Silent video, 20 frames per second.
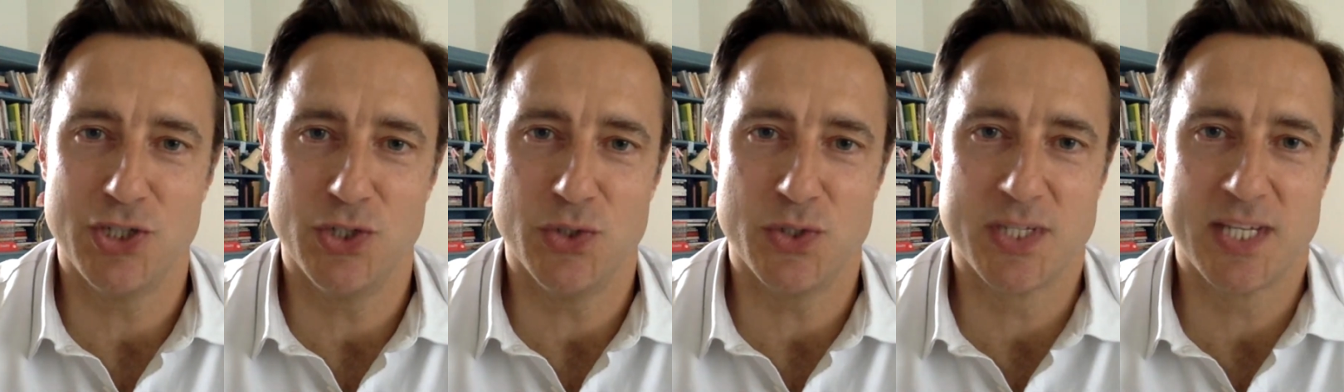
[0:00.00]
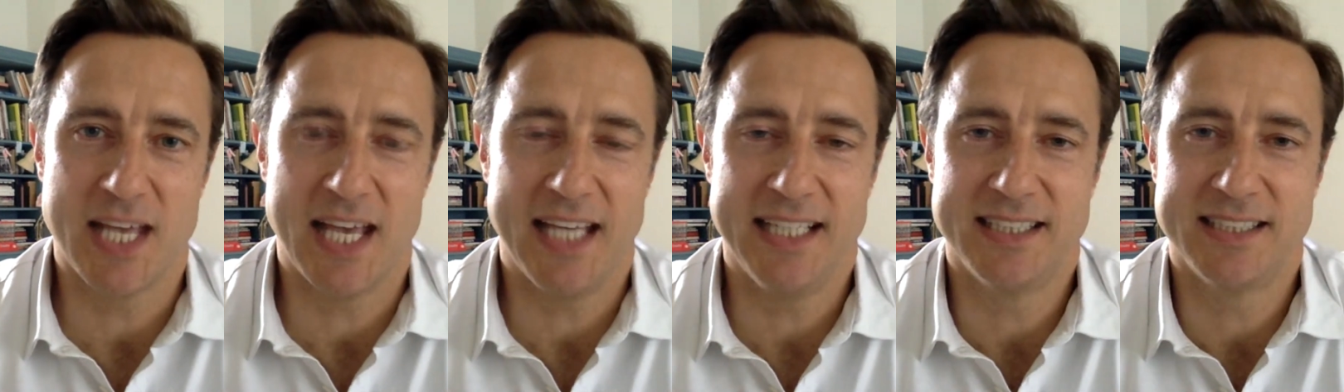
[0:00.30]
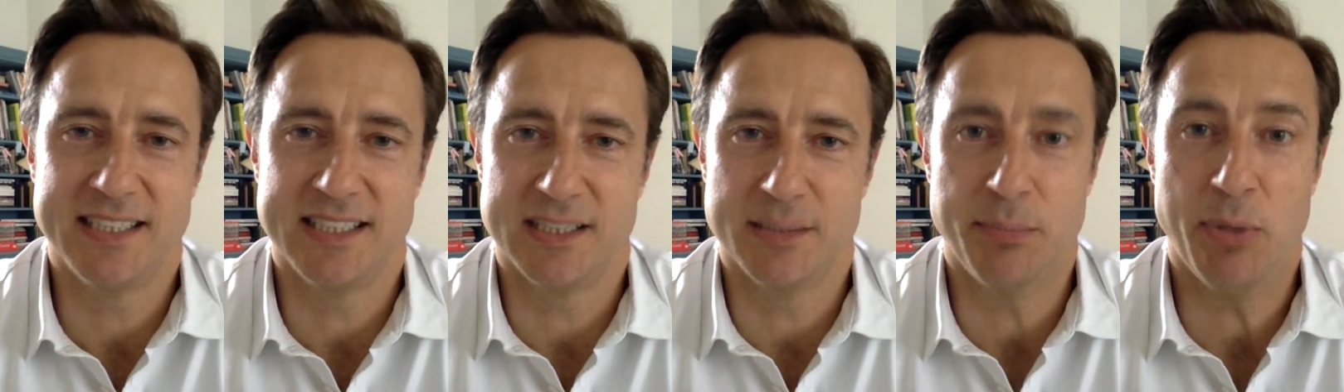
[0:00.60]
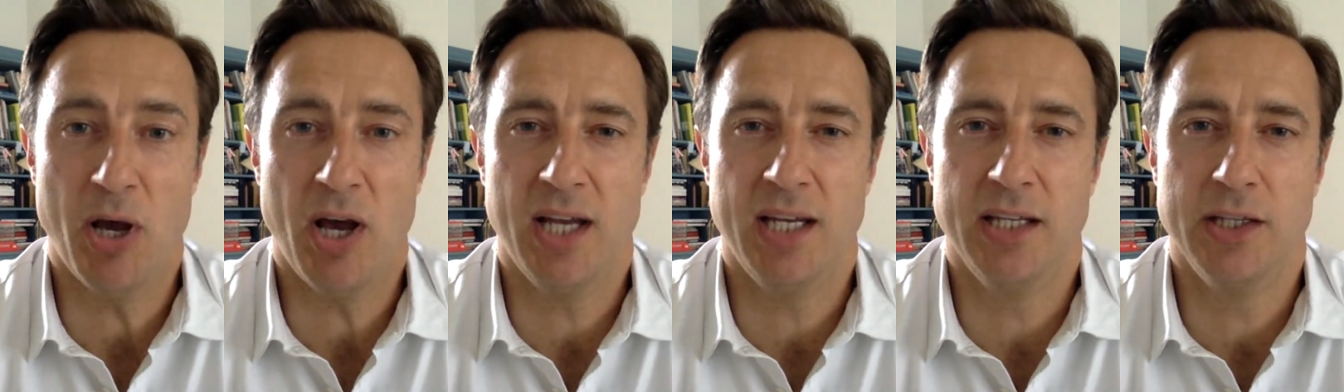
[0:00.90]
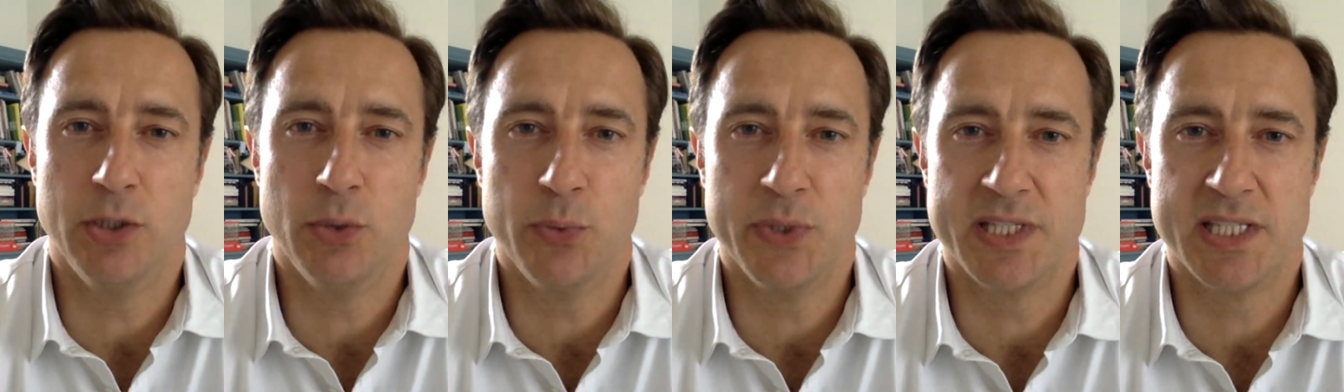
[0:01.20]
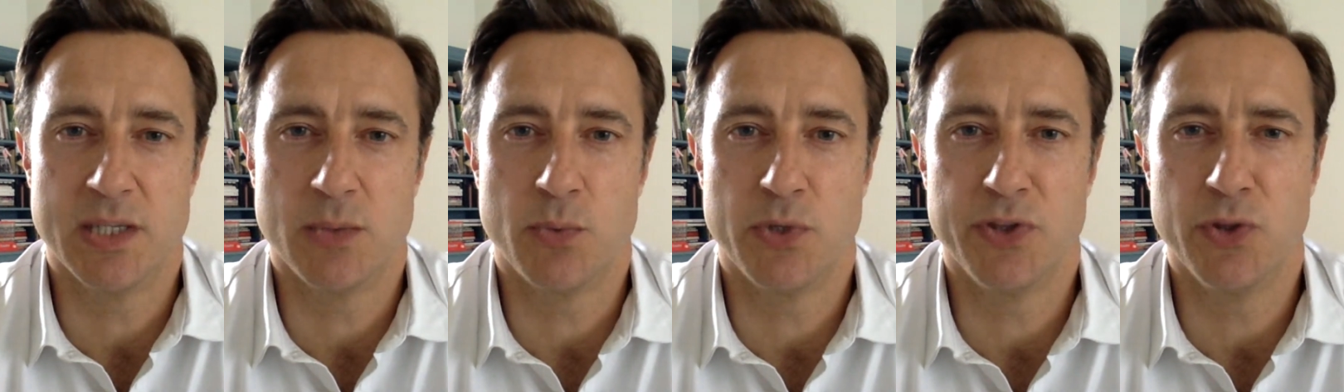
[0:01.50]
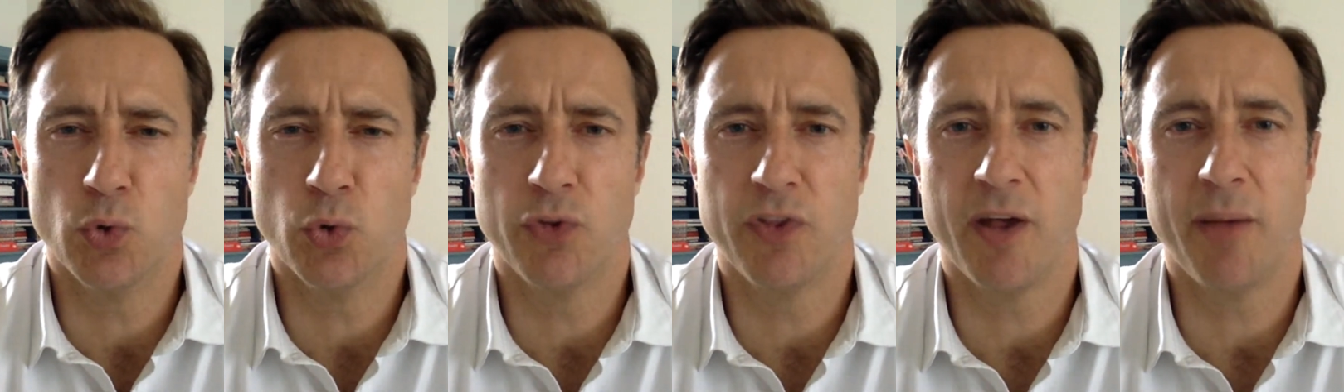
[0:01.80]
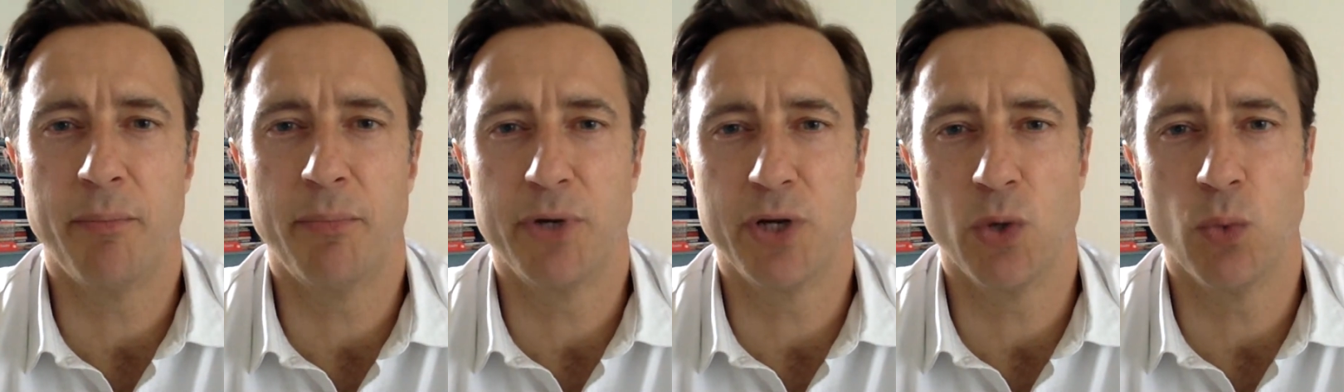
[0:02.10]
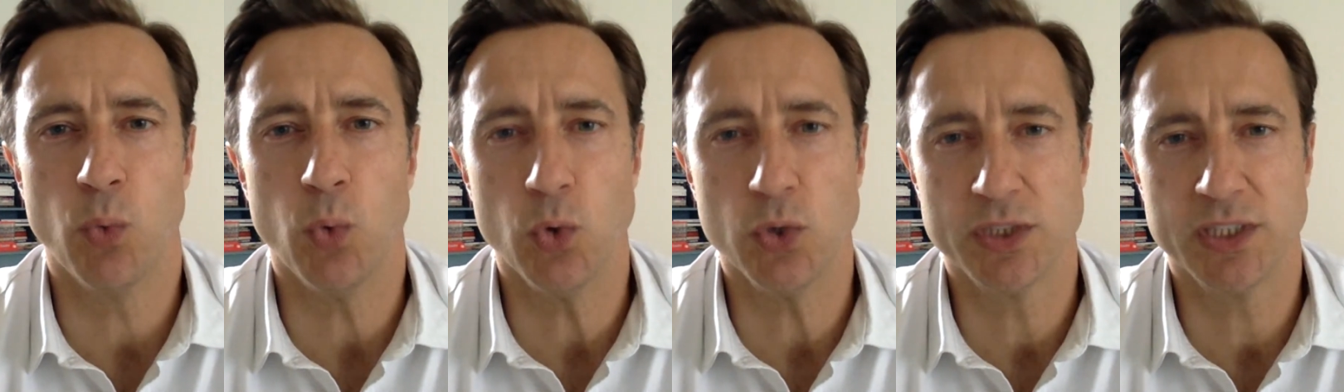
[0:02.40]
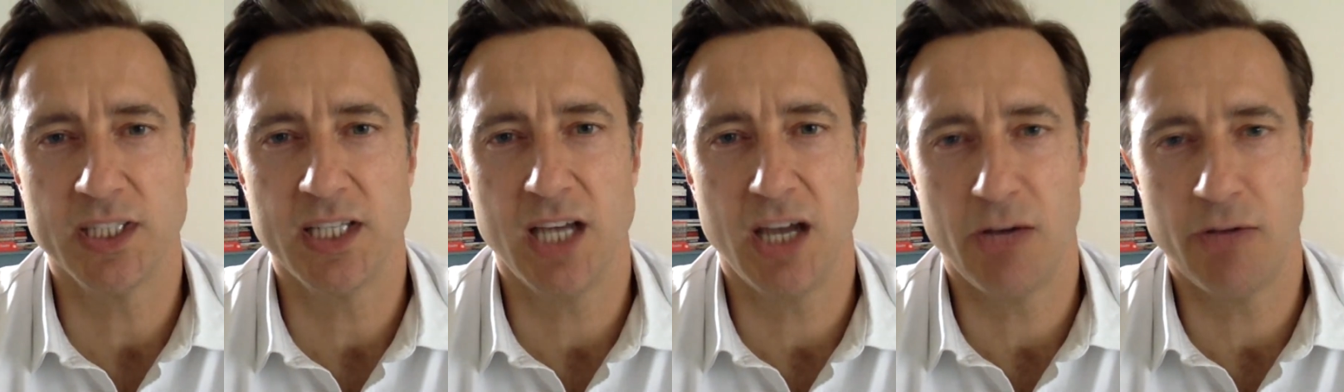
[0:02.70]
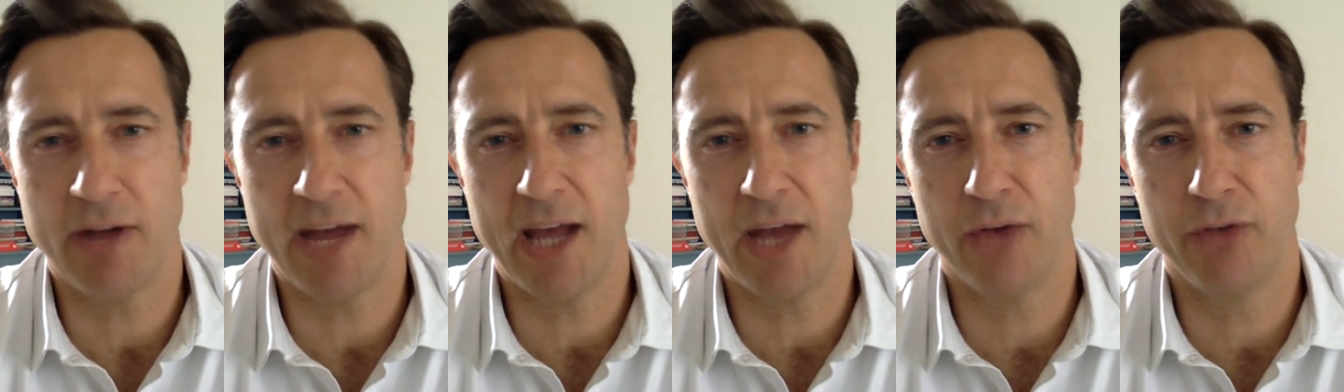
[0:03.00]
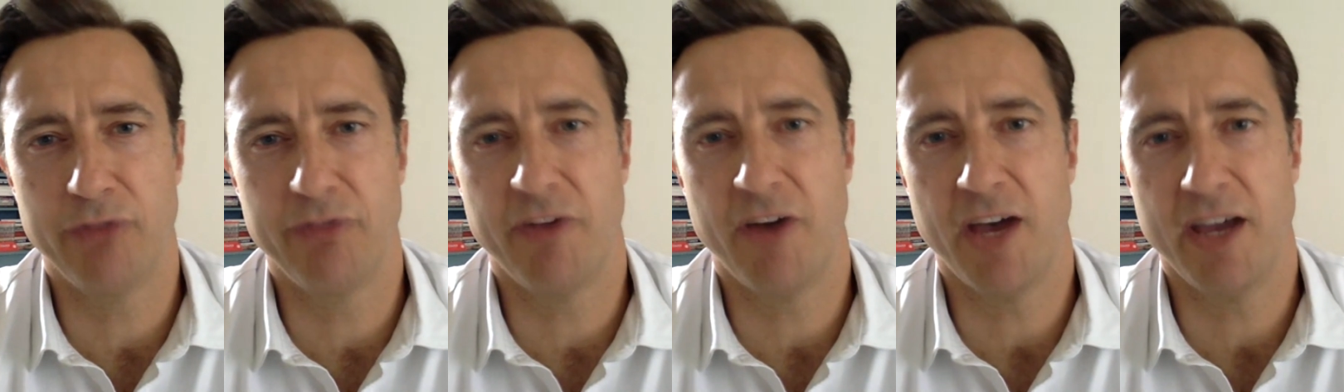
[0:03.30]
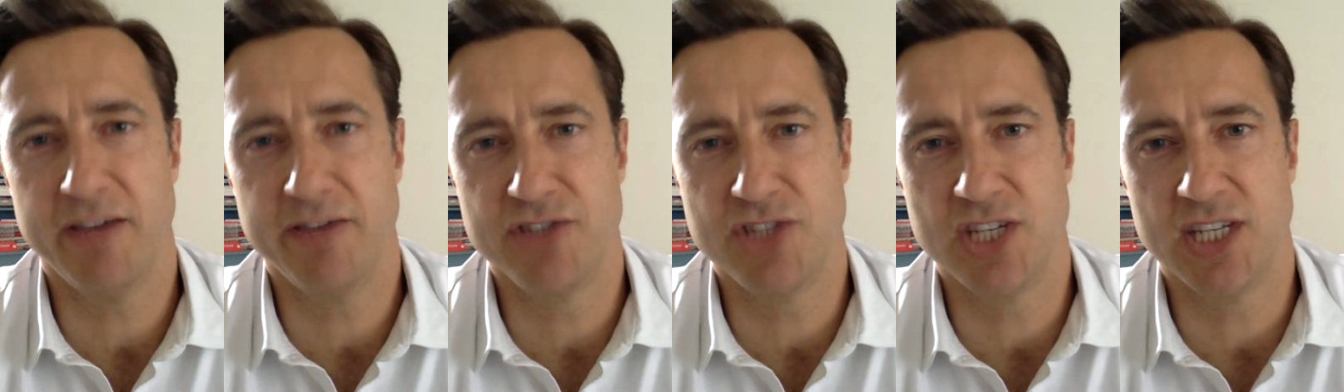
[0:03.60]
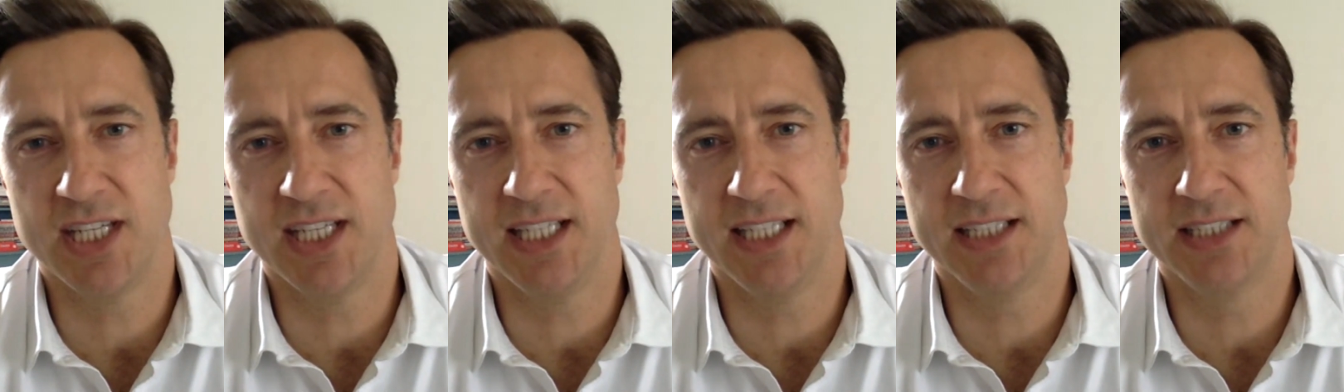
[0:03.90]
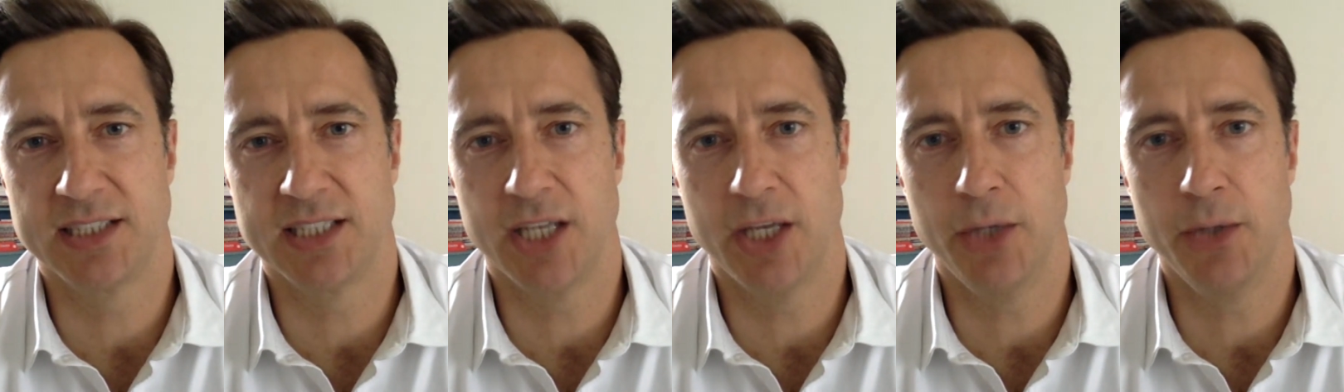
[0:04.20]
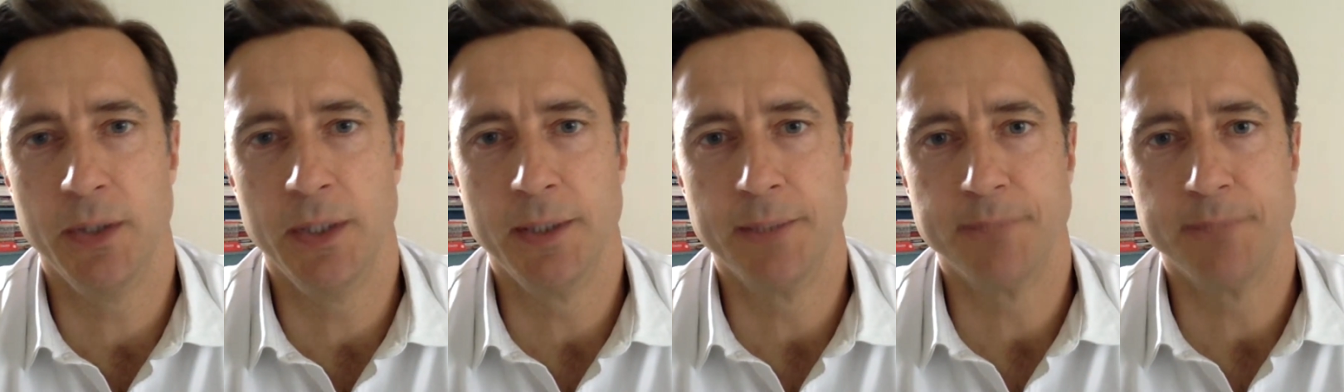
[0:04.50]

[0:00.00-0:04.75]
use case is a pilot that we did with Northumbria Water around 5G. So